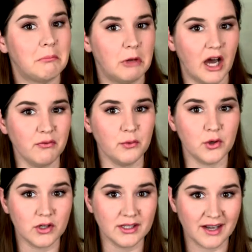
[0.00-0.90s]
Not
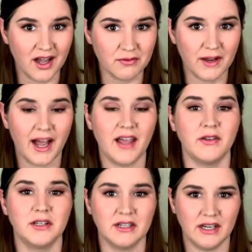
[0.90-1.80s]
4, not
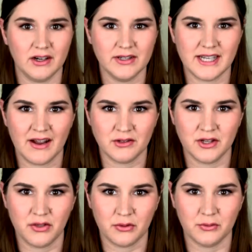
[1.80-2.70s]
5, narrow it down
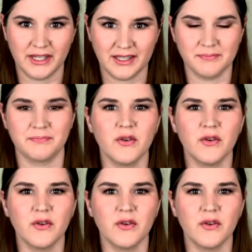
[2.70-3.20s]
to 3.